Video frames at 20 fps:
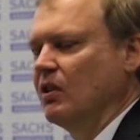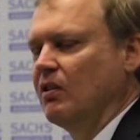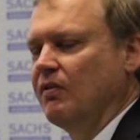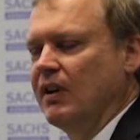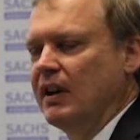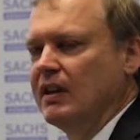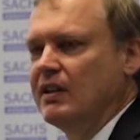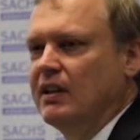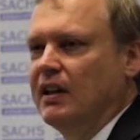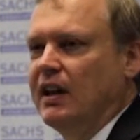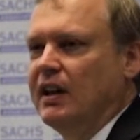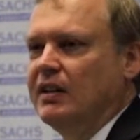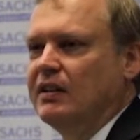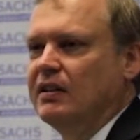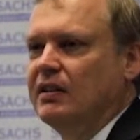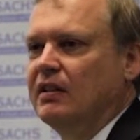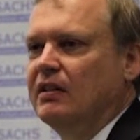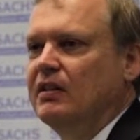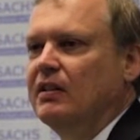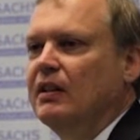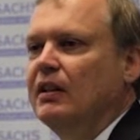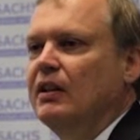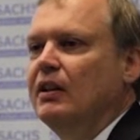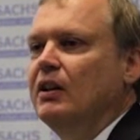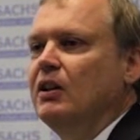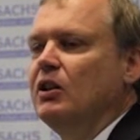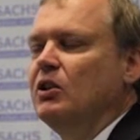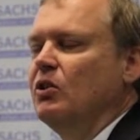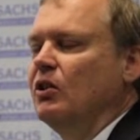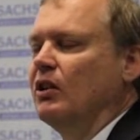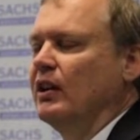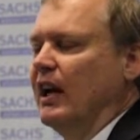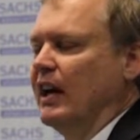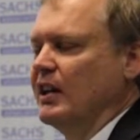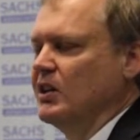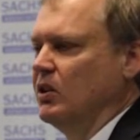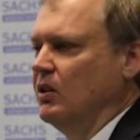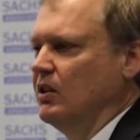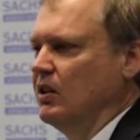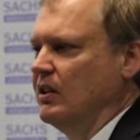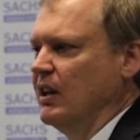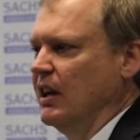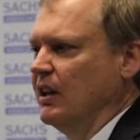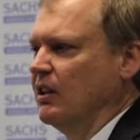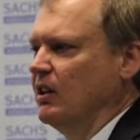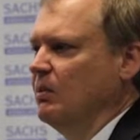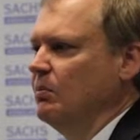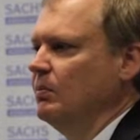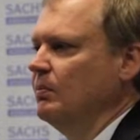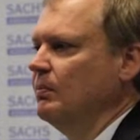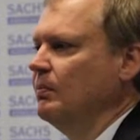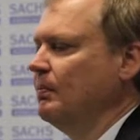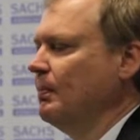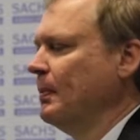on a ventilator, you can actually detect them,